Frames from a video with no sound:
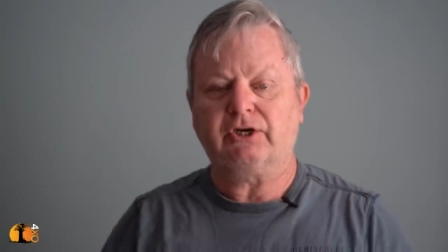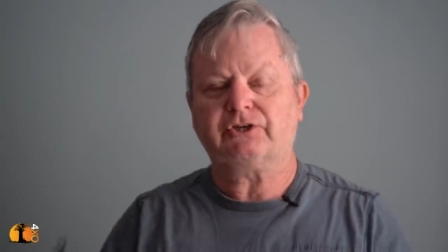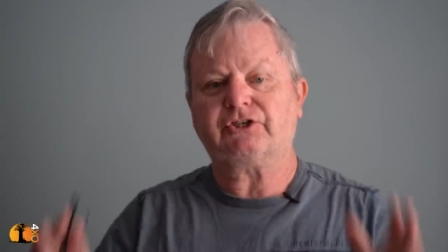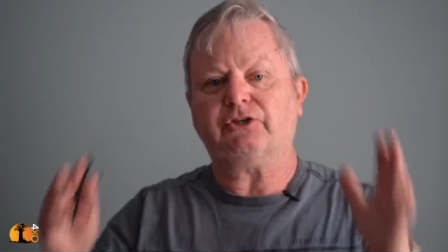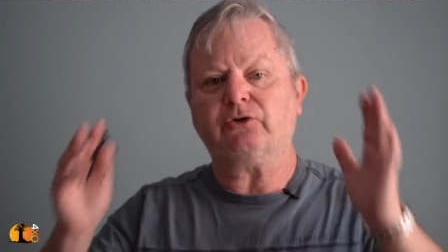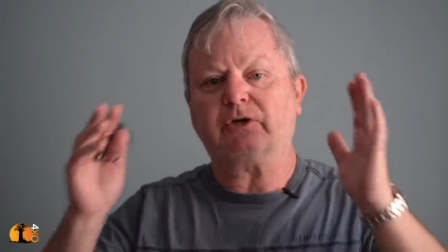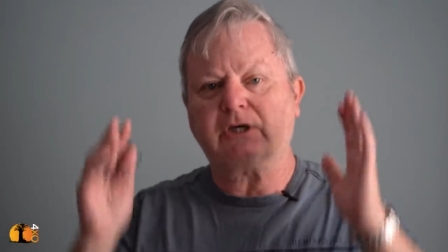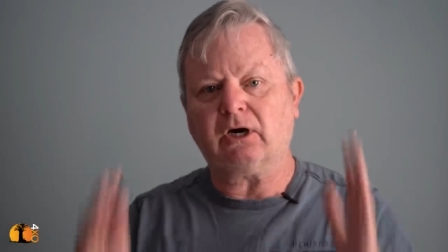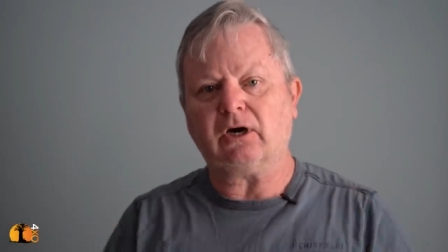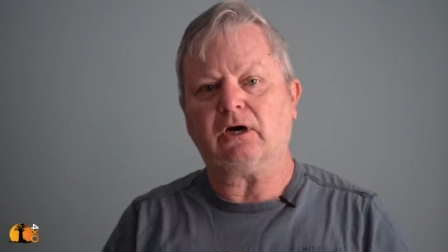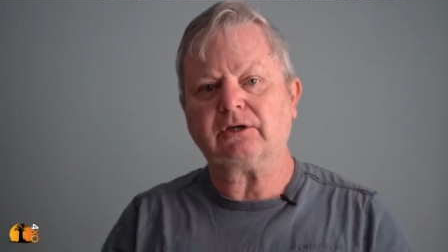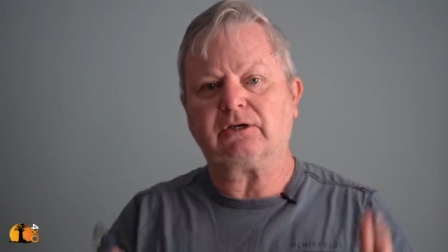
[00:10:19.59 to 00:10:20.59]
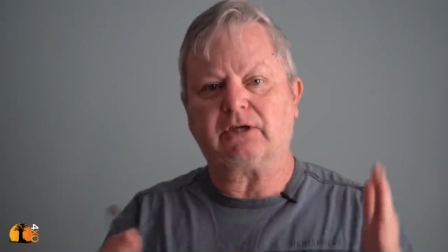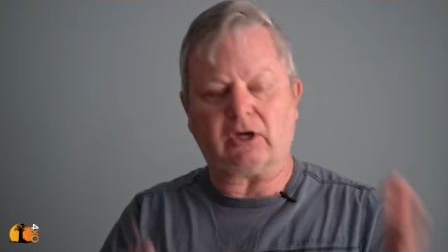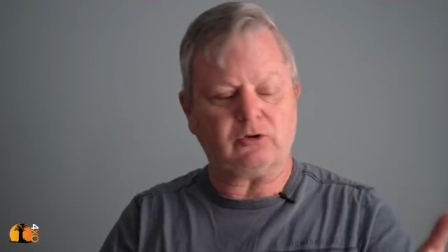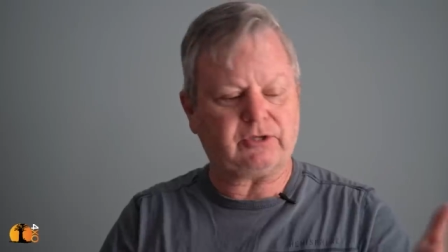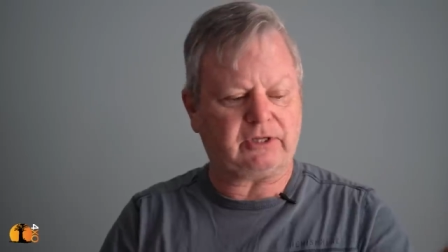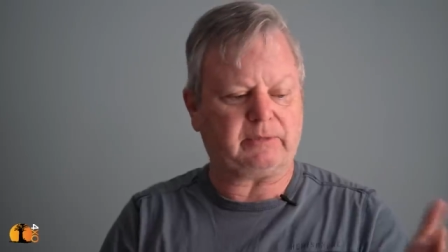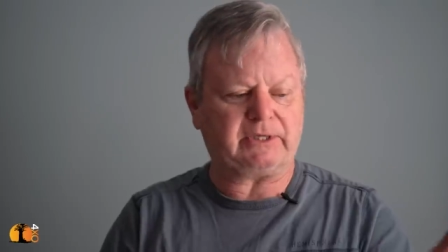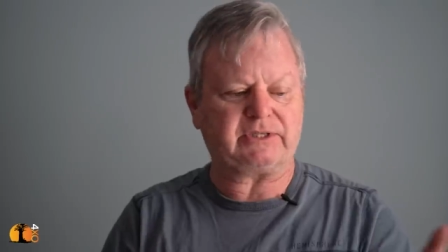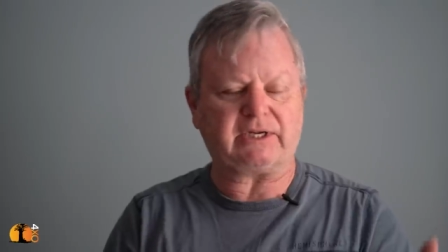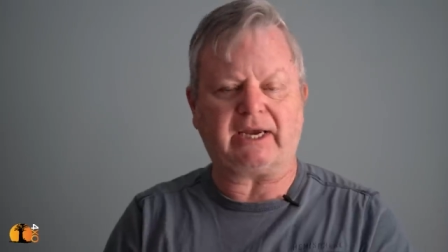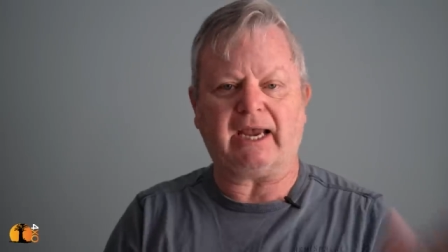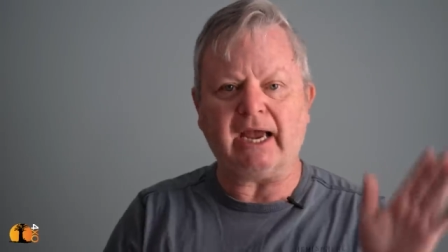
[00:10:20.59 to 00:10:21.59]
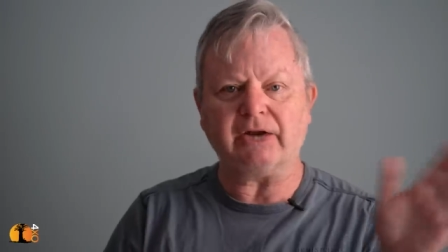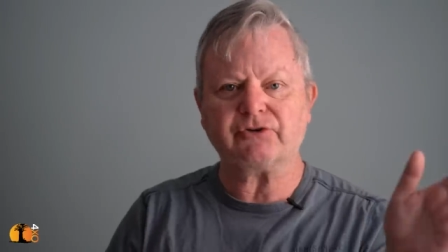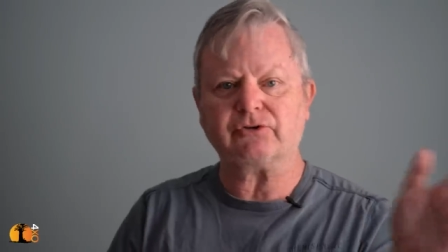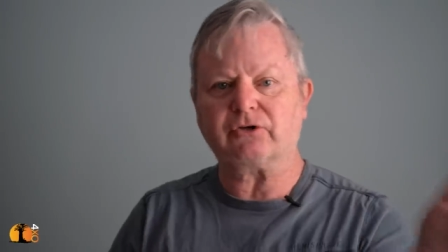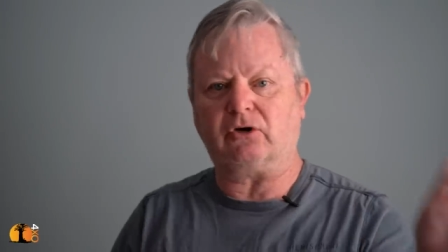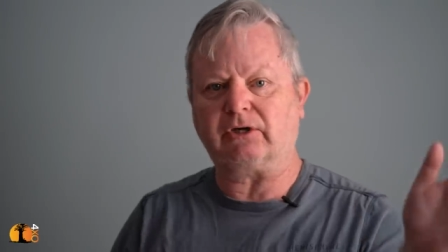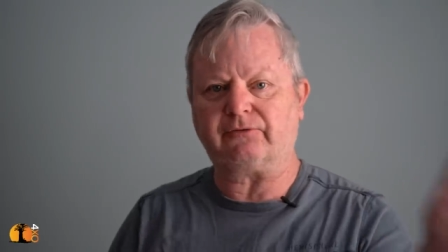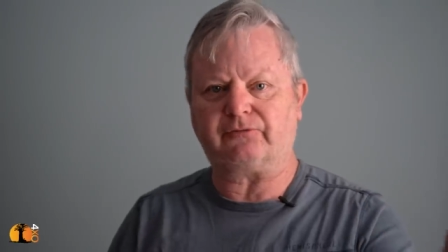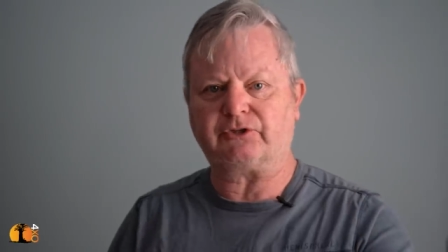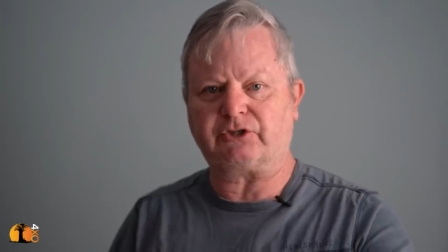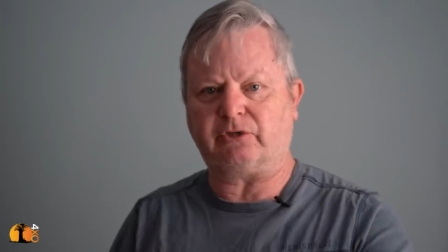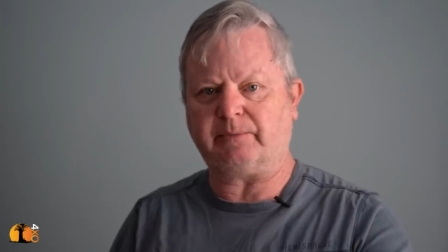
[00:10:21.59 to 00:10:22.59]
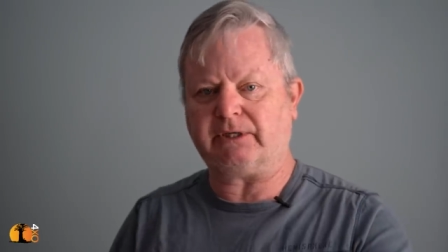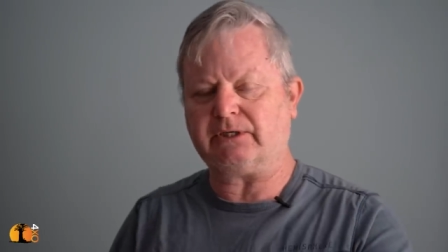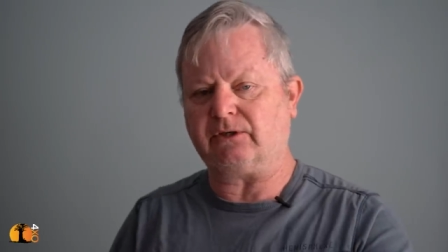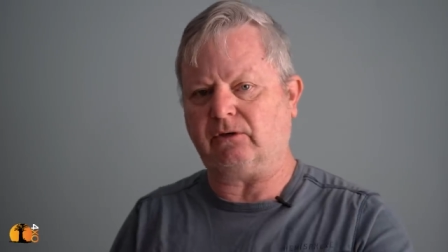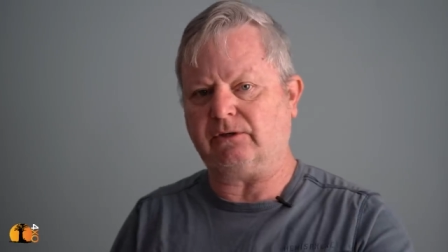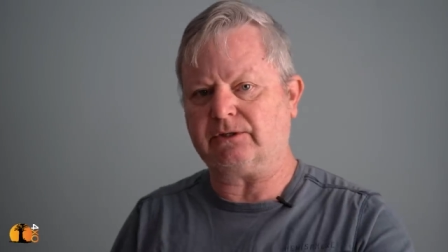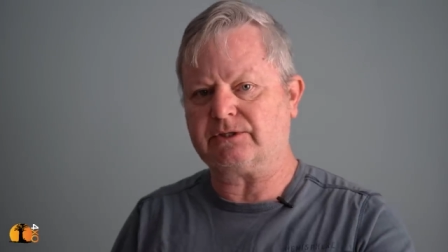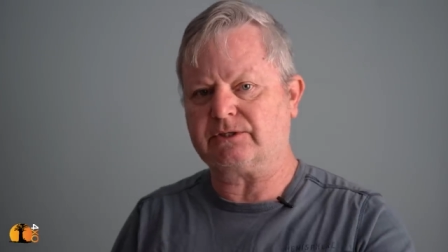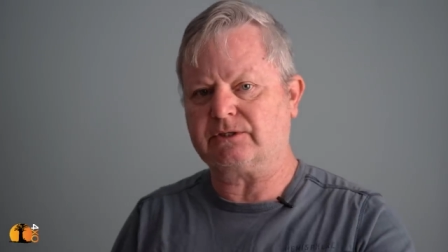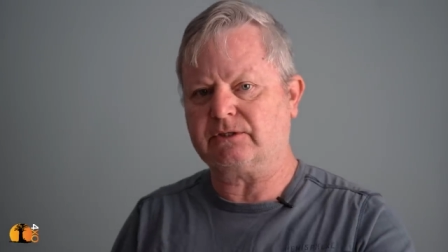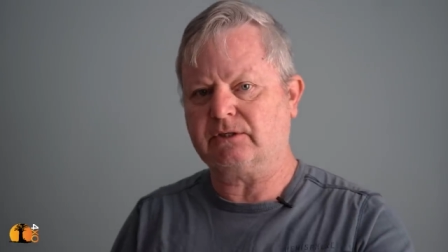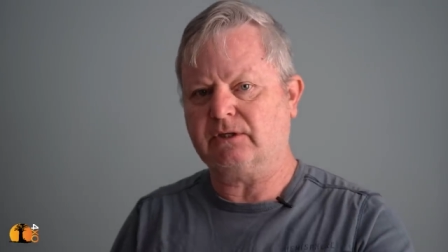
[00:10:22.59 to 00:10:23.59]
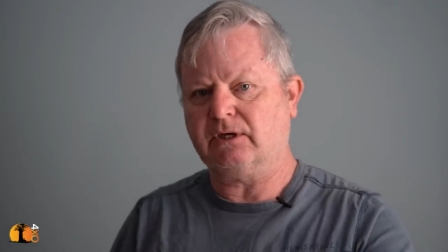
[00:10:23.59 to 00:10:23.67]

So you can't go to them and say, Andrew got it for so many dollars,